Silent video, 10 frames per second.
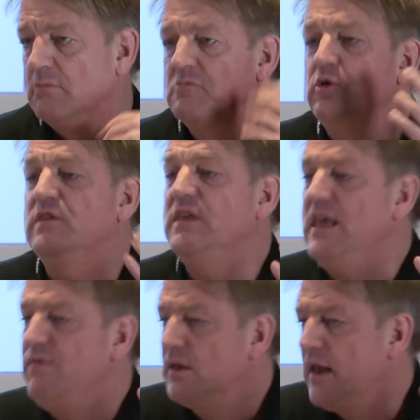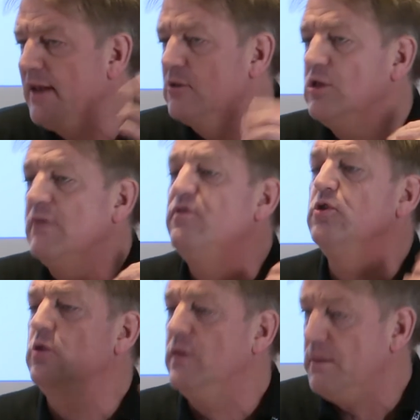receiving an energy
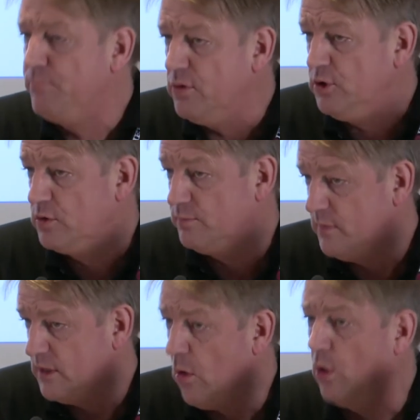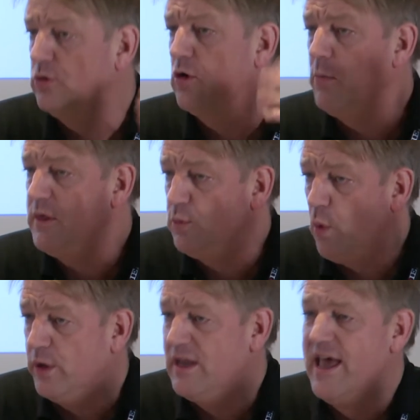efficiency push, an autonomous
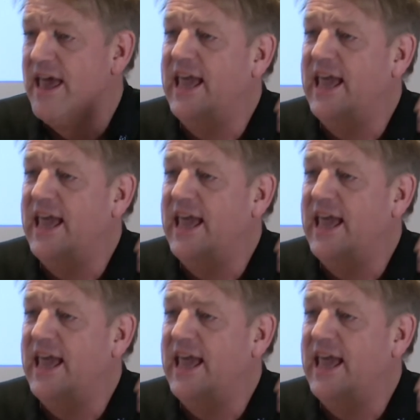one,